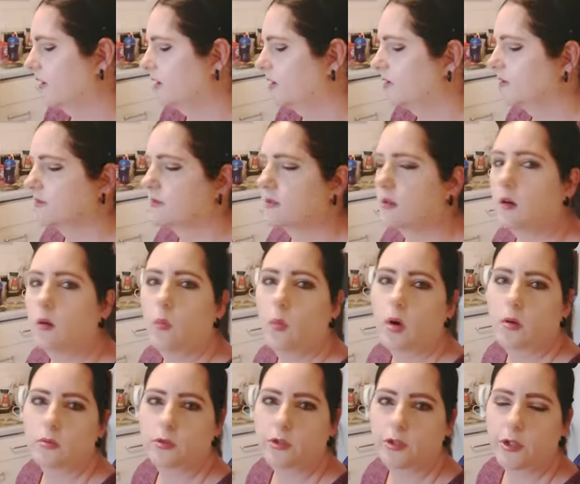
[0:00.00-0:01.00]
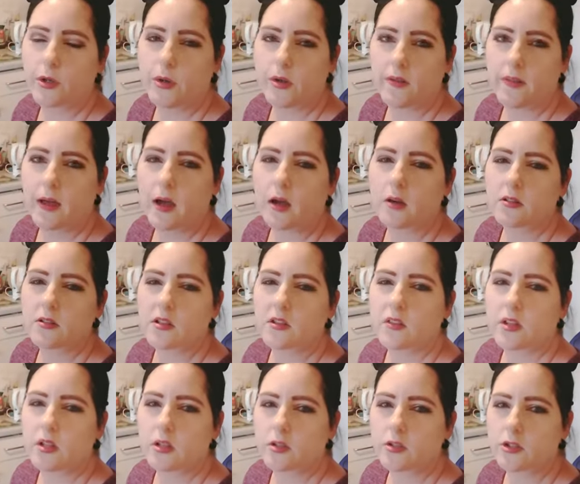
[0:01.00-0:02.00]
so I won't show you that because I
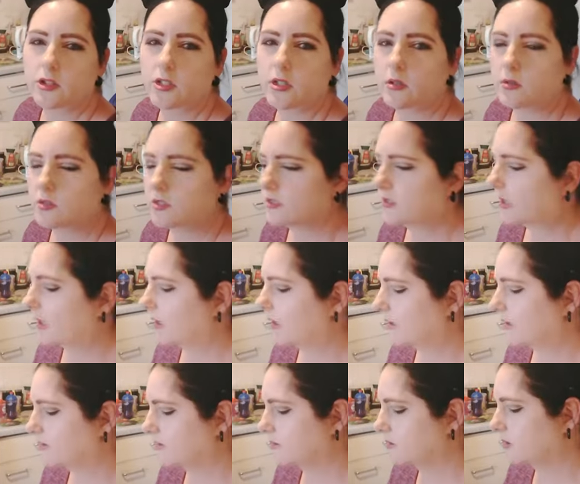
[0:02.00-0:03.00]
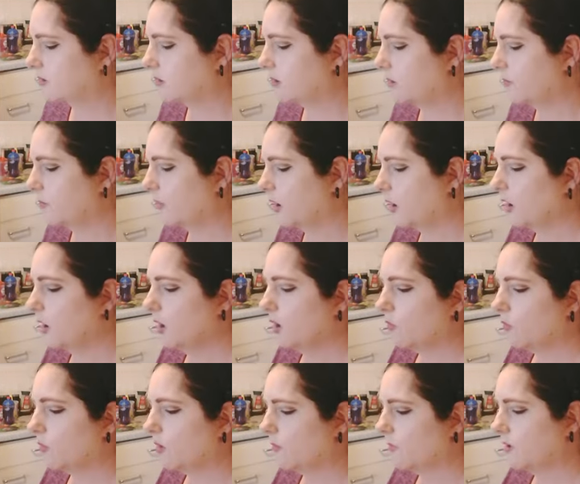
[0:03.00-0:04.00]
think I showed you that last time.
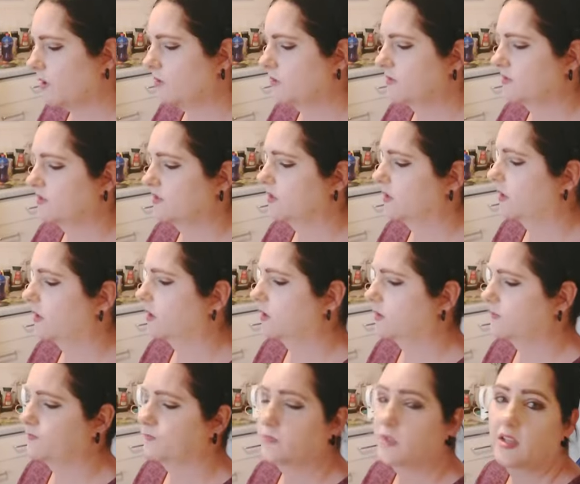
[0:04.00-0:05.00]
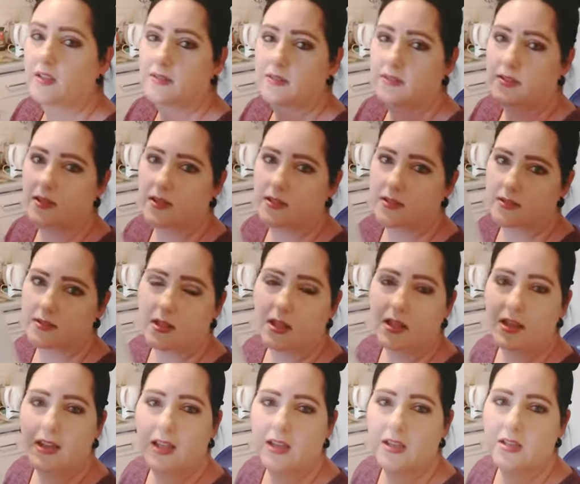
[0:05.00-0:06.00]
Well, my new start is this. A
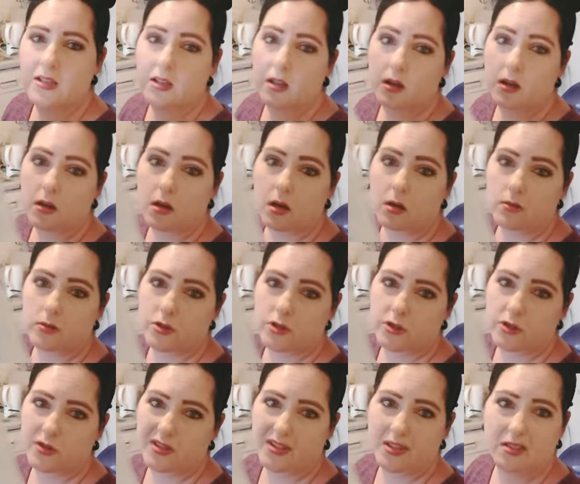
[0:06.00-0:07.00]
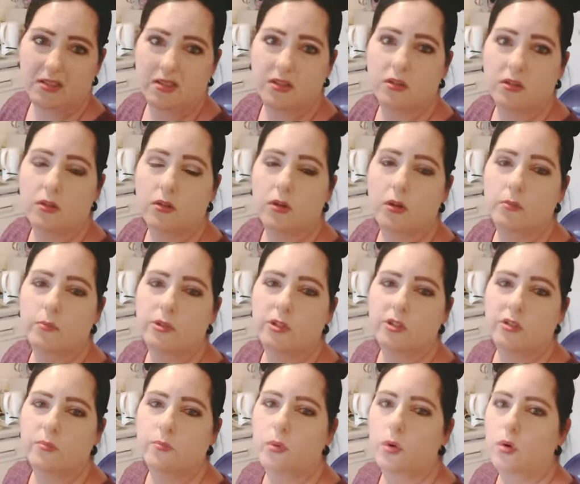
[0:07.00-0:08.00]
lady that goes to the knitting group, she
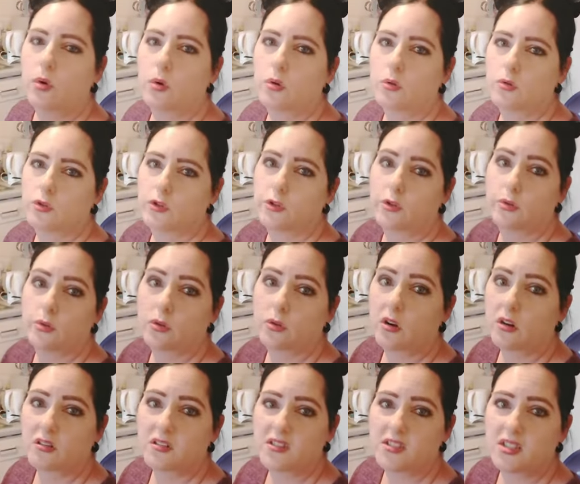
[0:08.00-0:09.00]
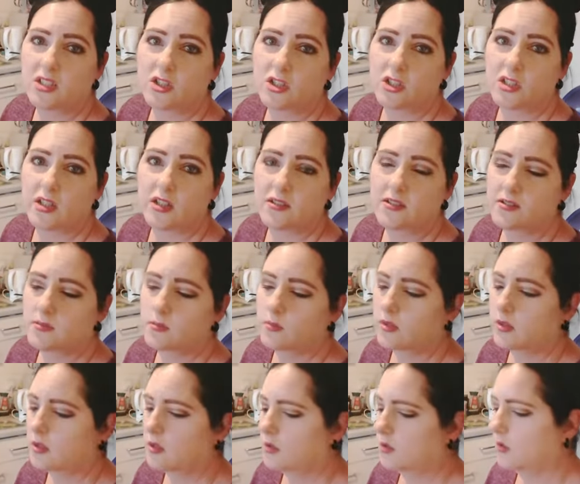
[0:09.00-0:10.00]
brought two cross stitch kits with
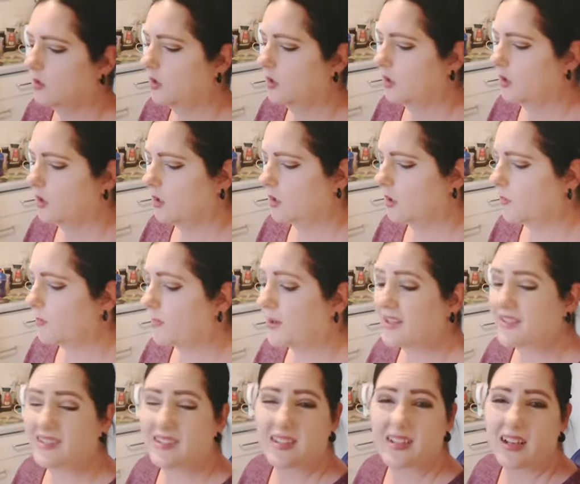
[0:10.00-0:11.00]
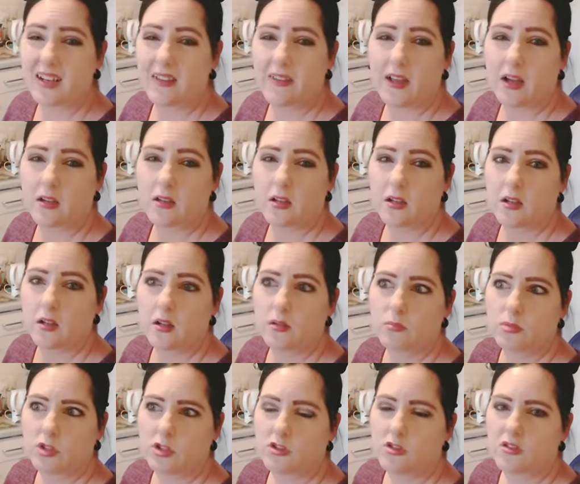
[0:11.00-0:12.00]
her, basically that
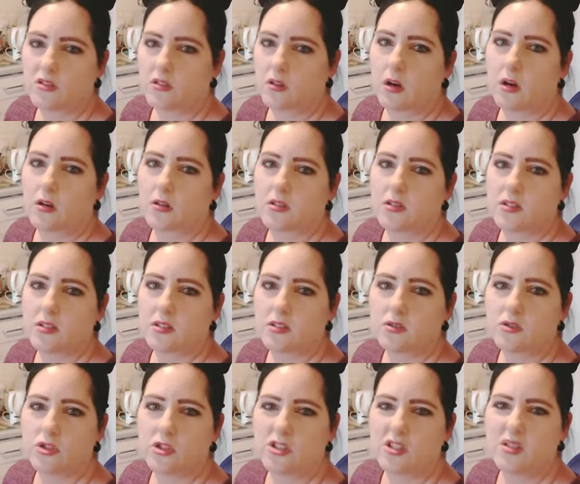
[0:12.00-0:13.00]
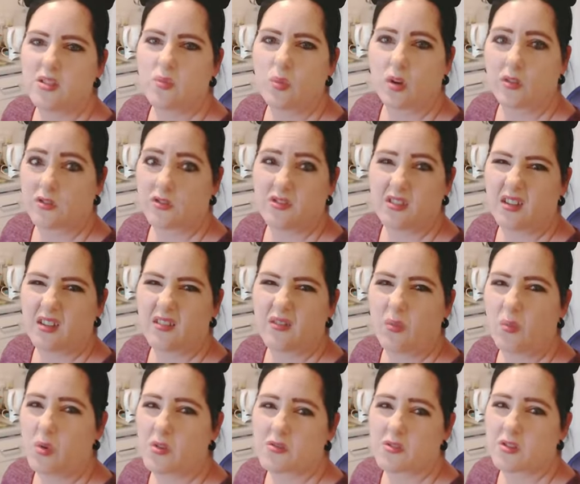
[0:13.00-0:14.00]
she'd started and she
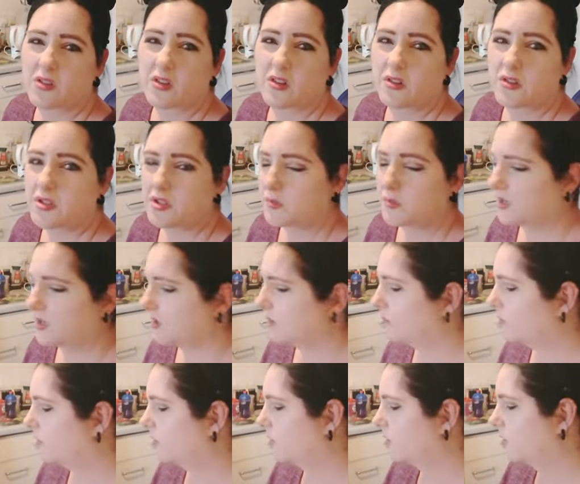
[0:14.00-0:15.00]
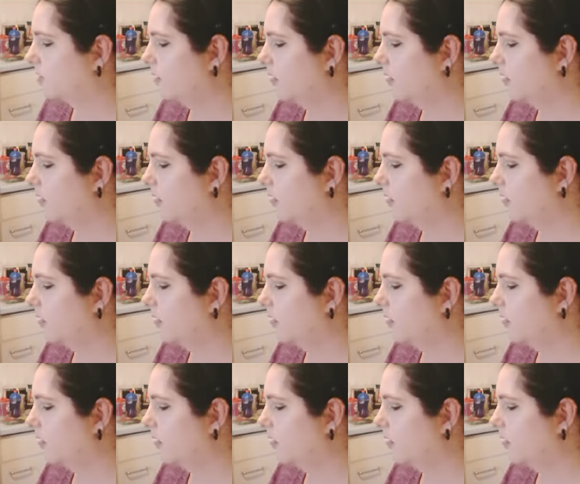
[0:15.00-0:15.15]
wasn't going to do anymore.